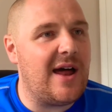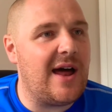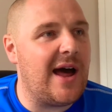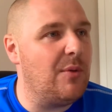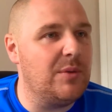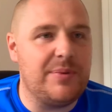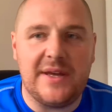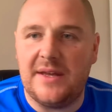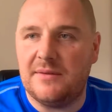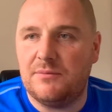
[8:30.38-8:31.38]
I will
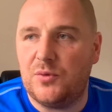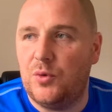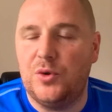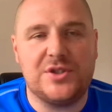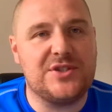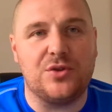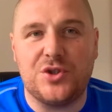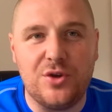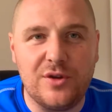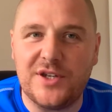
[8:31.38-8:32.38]
be stood
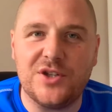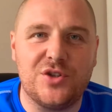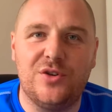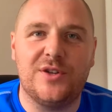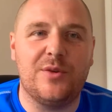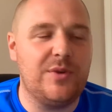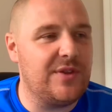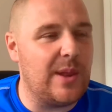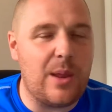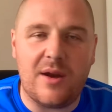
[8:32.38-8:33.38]
shoulder to shoulder with
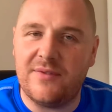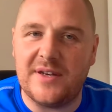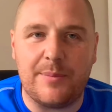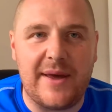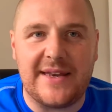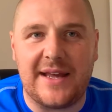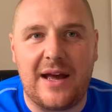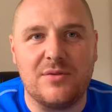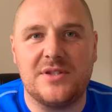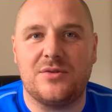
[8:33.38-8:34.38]
a lot of independent
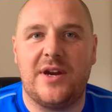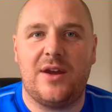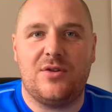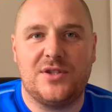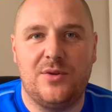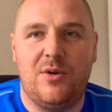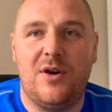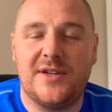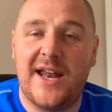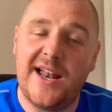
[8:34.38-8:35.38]
councillors right across the
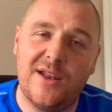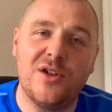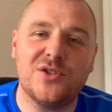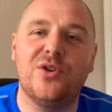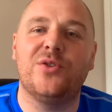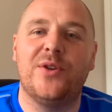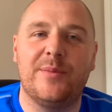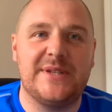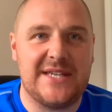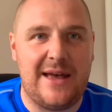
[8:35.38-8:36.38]
ward. And I'll also know there'll
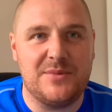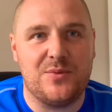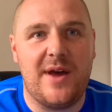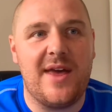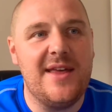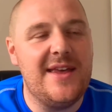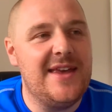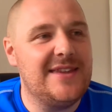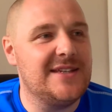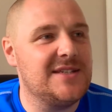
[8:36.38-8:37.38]
be times where
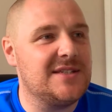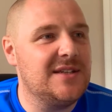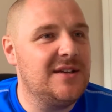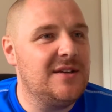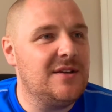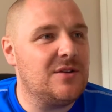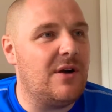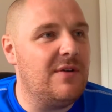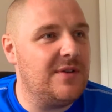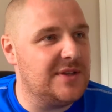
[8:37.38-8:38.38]
there's
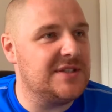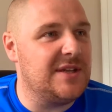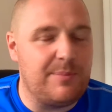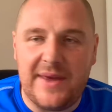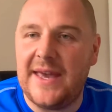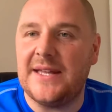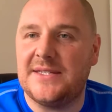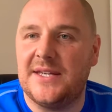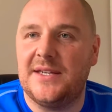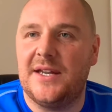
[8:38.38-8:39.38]

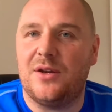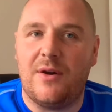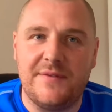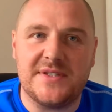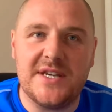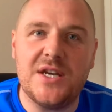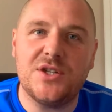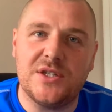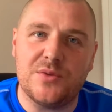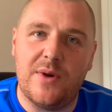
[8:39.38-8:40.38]
debate and
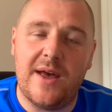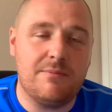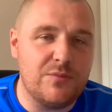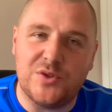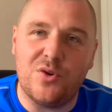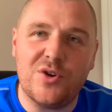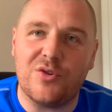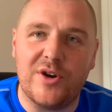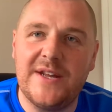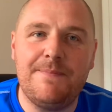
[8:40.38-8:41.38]
conversations where we don't
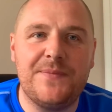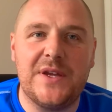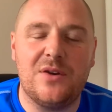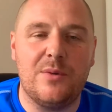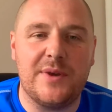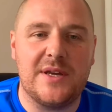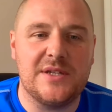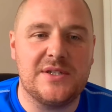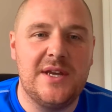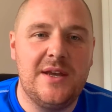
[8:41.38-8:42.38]
agree, you know,
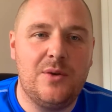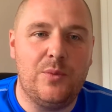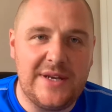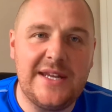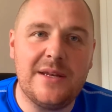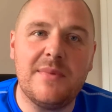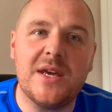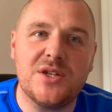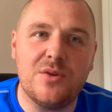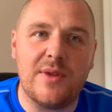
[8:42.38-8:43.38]
because we need to
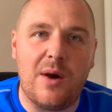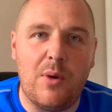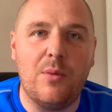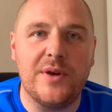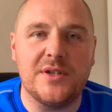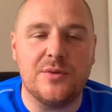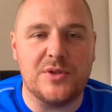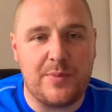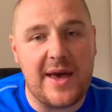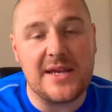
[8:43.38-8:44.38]
make sure that what we do
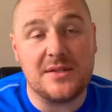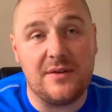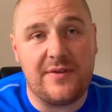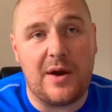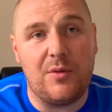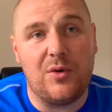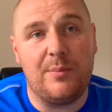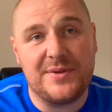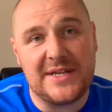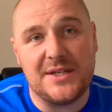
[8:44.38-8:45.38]
is personal for our own
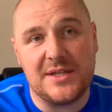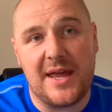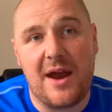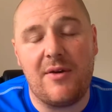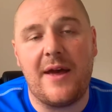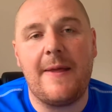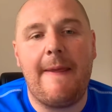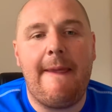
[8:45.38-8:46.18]
potential area.